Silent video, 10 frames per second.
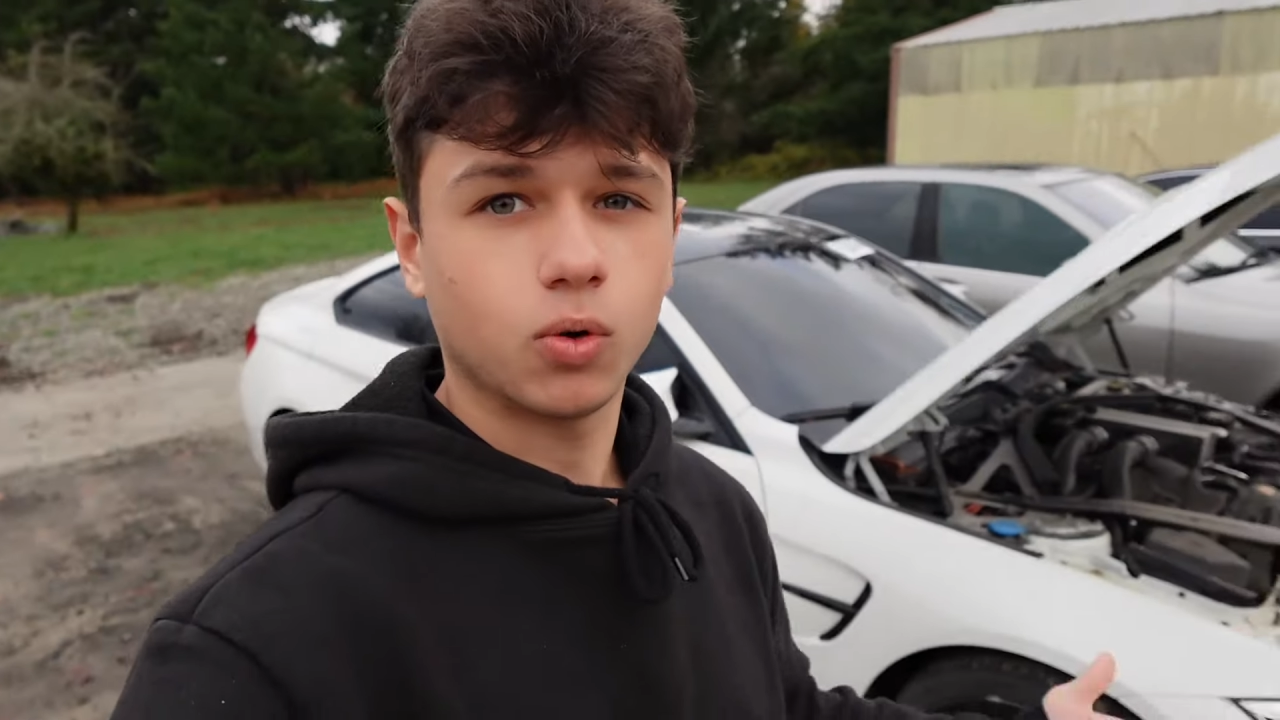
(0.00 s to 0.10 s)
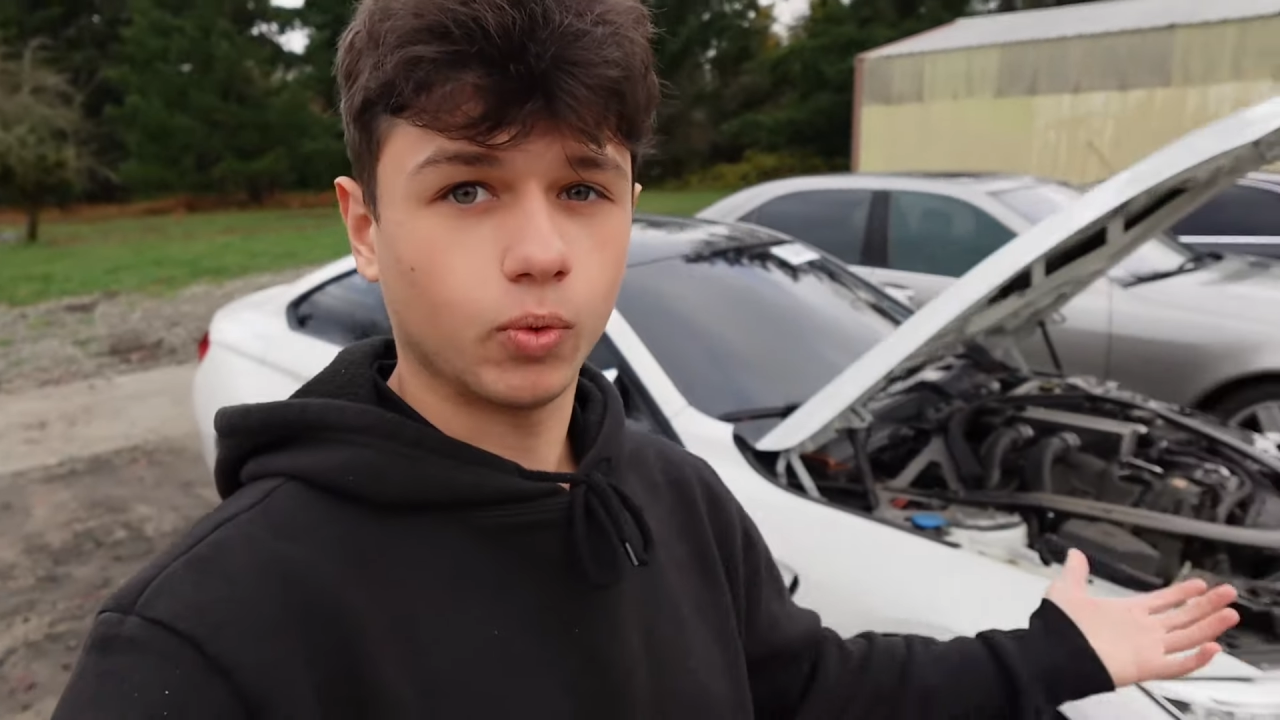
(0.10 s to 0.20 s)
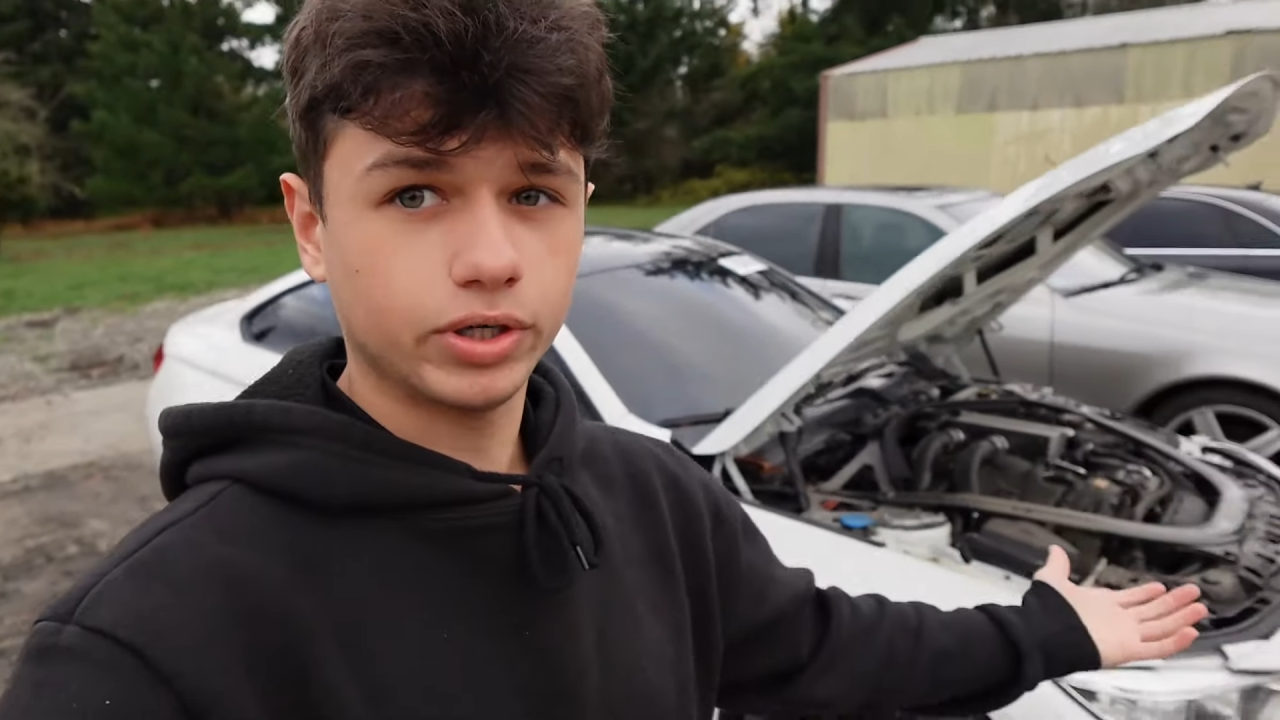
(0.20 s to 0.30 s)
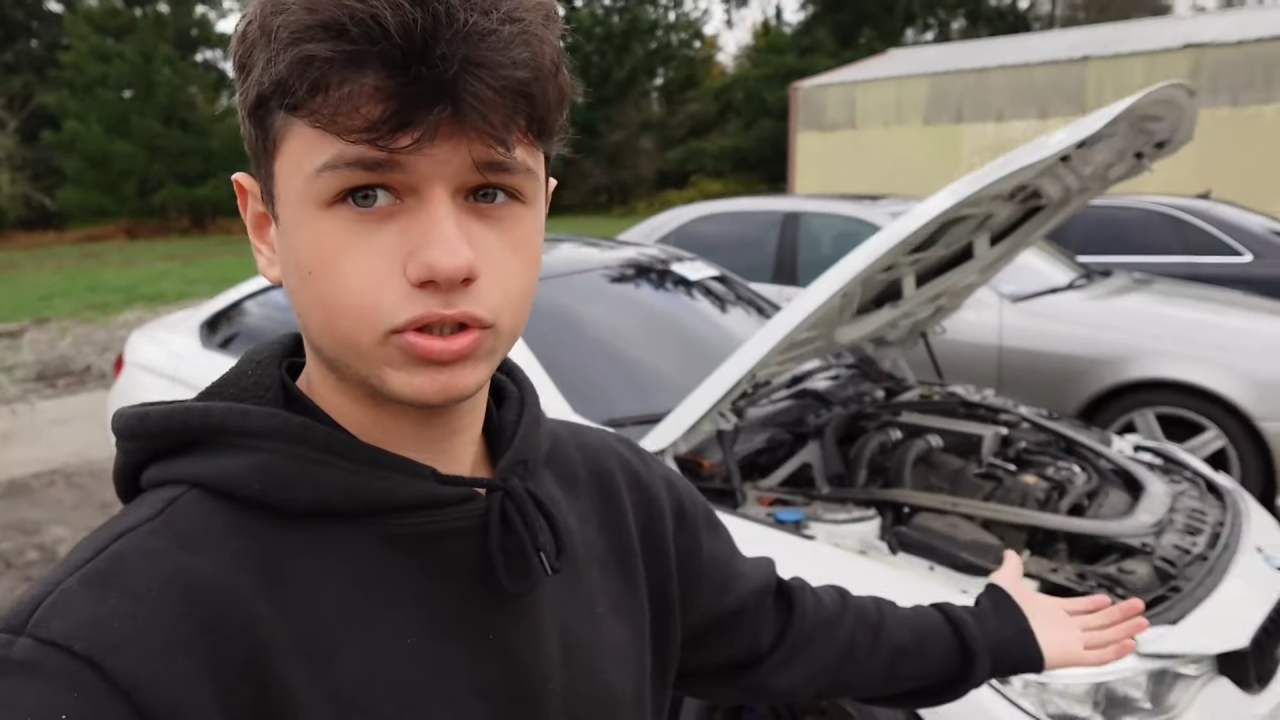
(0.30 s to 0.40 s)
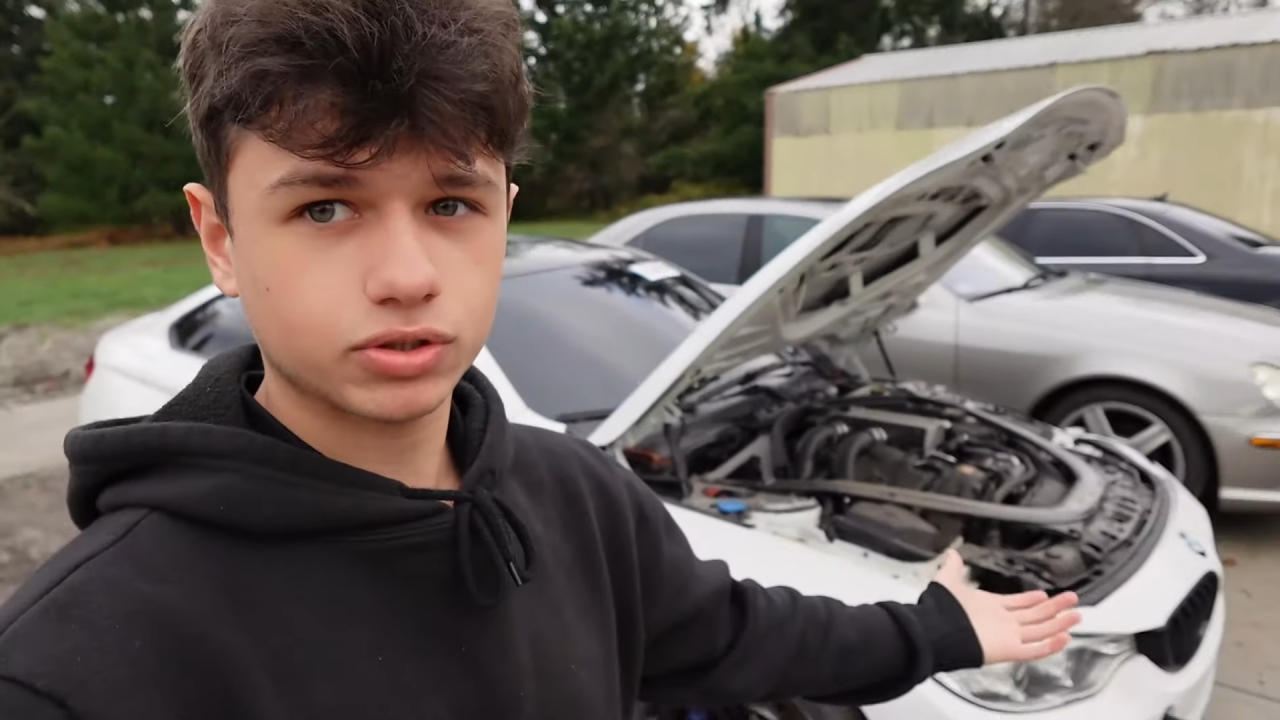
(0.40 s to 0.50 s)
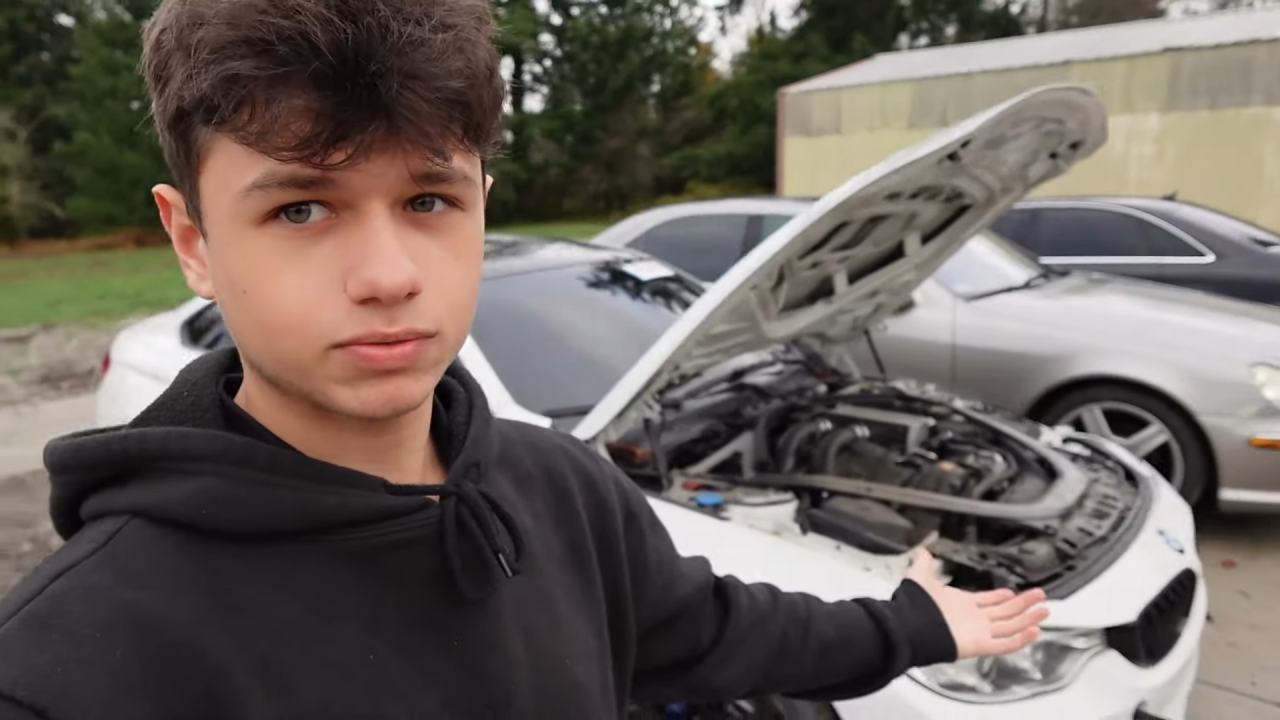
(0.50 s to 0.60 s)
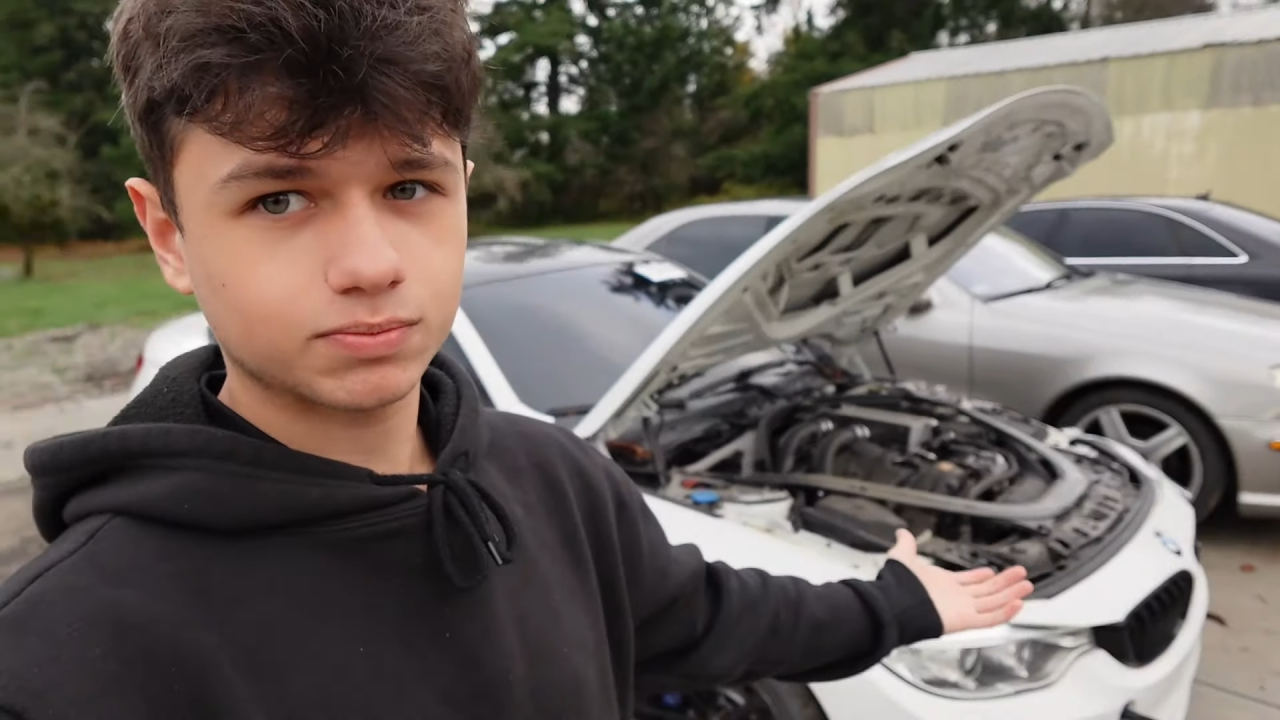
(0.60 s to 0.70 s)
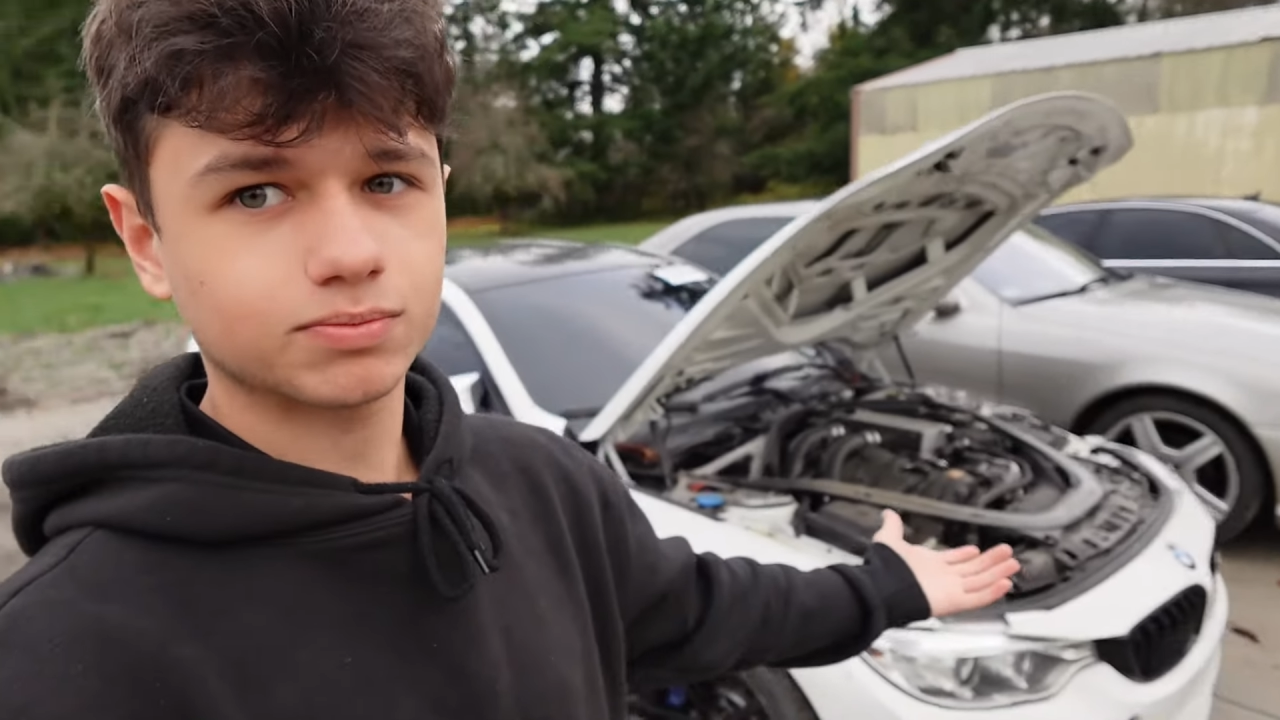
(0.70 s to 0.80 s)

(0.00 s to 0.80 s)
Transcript: which